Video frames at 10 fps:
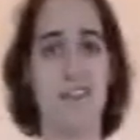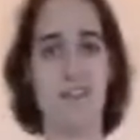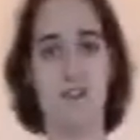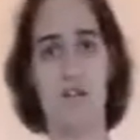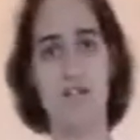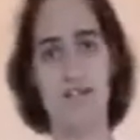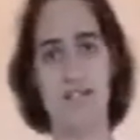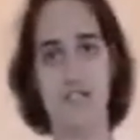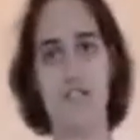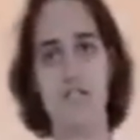So all you need to
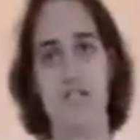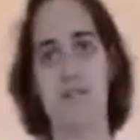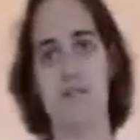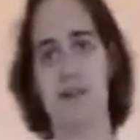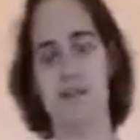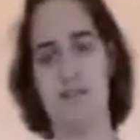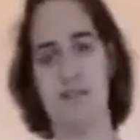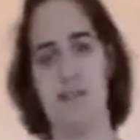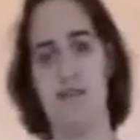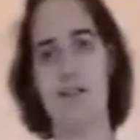do is practice
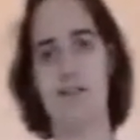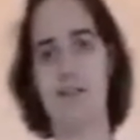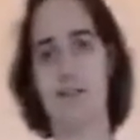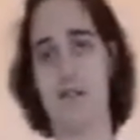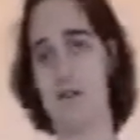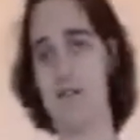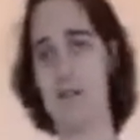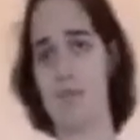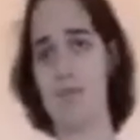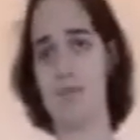that until you're
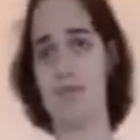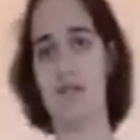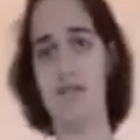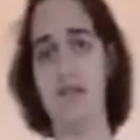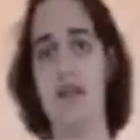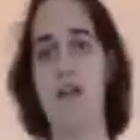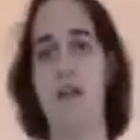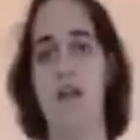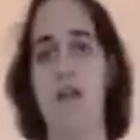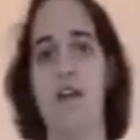comfortable with it.
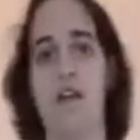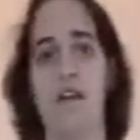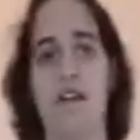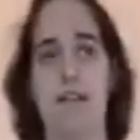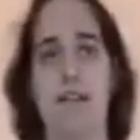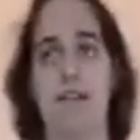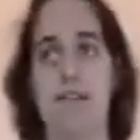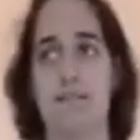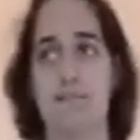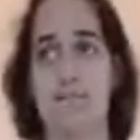And
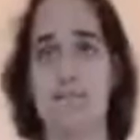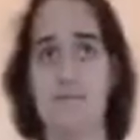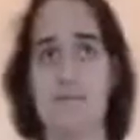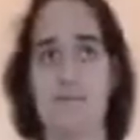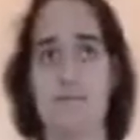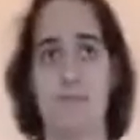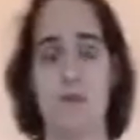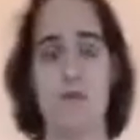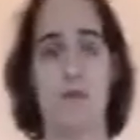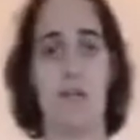
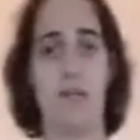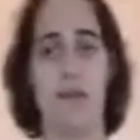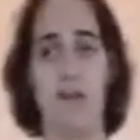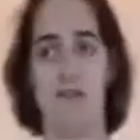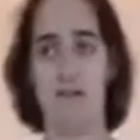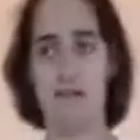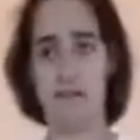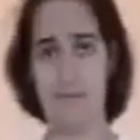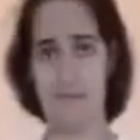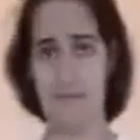don't worry about
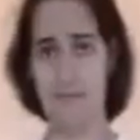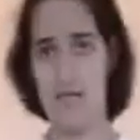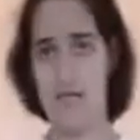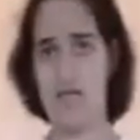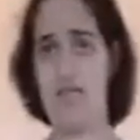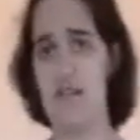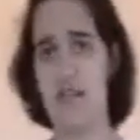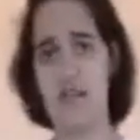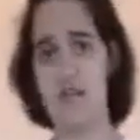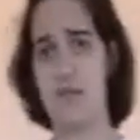making mistakes.
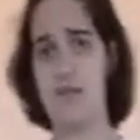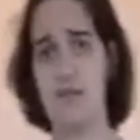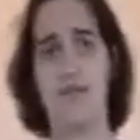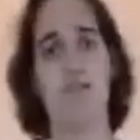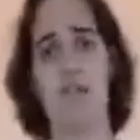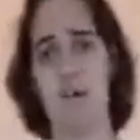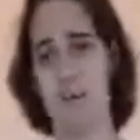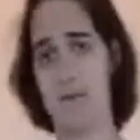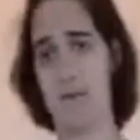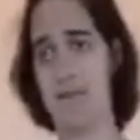You'll drop your
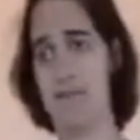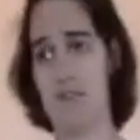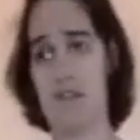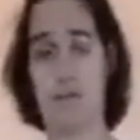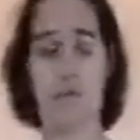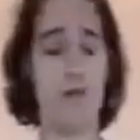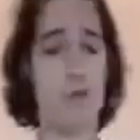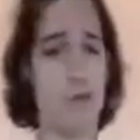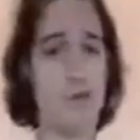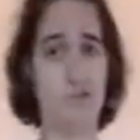balls, you'll drop one
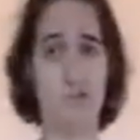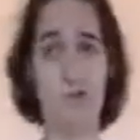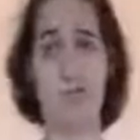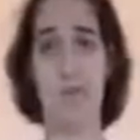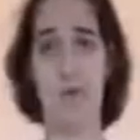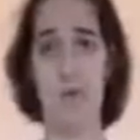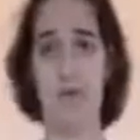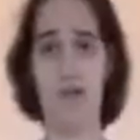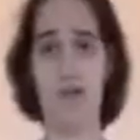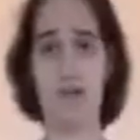ball, you'll drop both
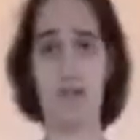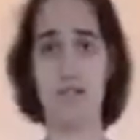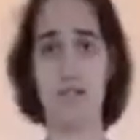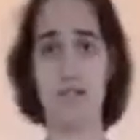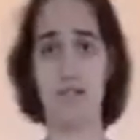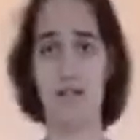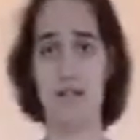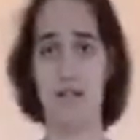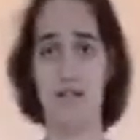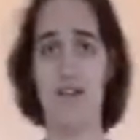balls.
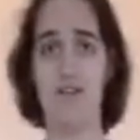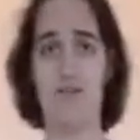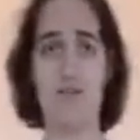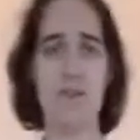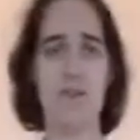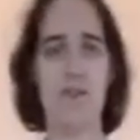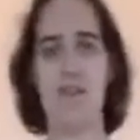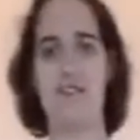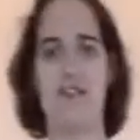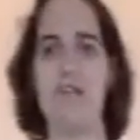And be really
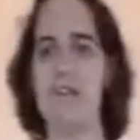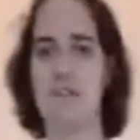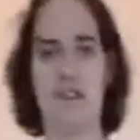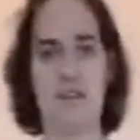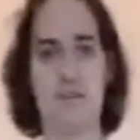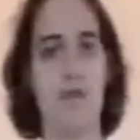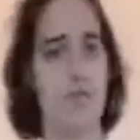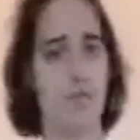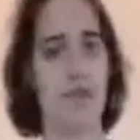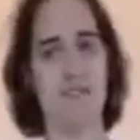excited when you catch both,
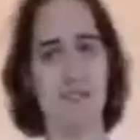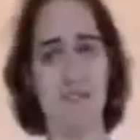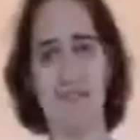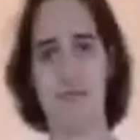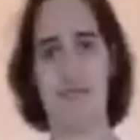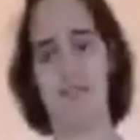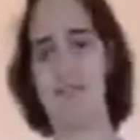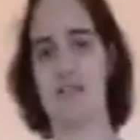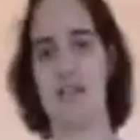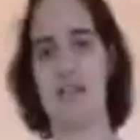because it is really
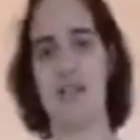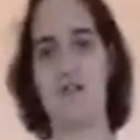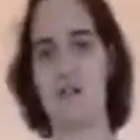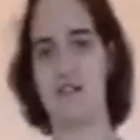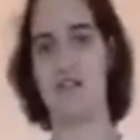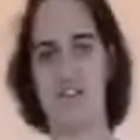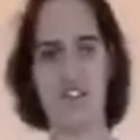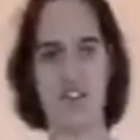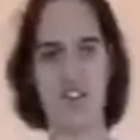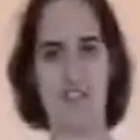exciting, especially
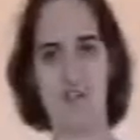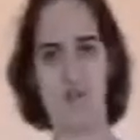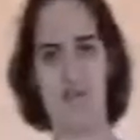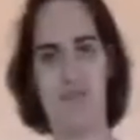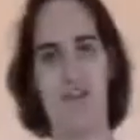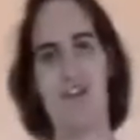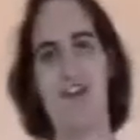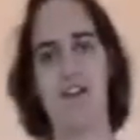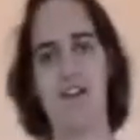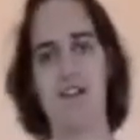never done it before.
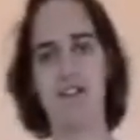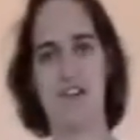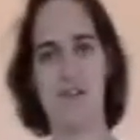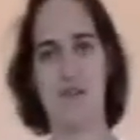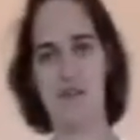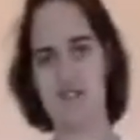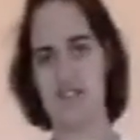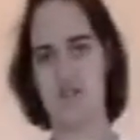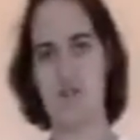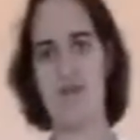So always
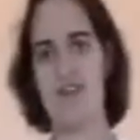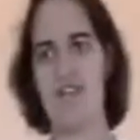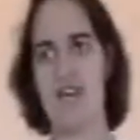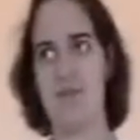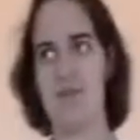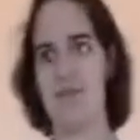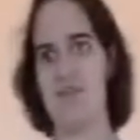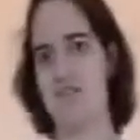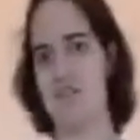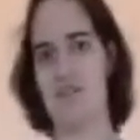just be really happy when you
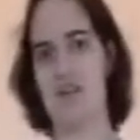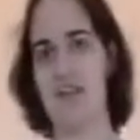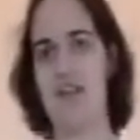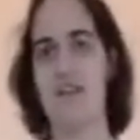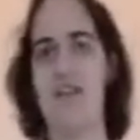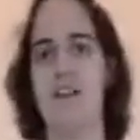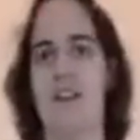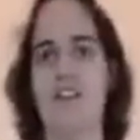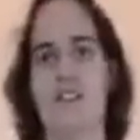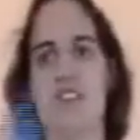do it right,
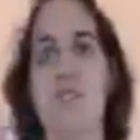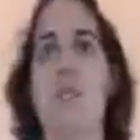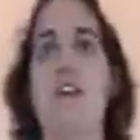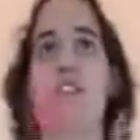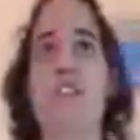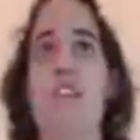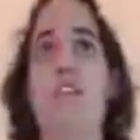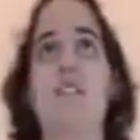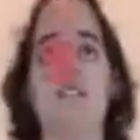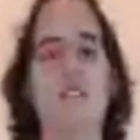and just keep practicing.
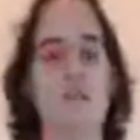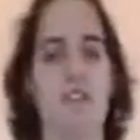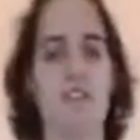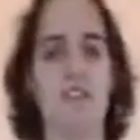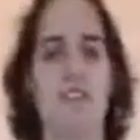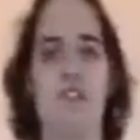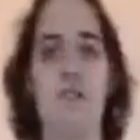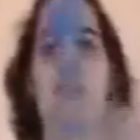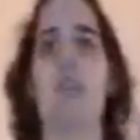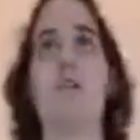Make sure you keep
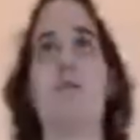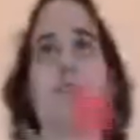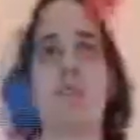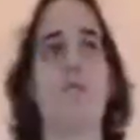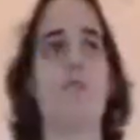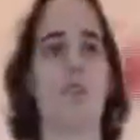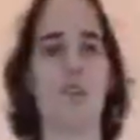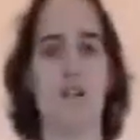doing it more and more.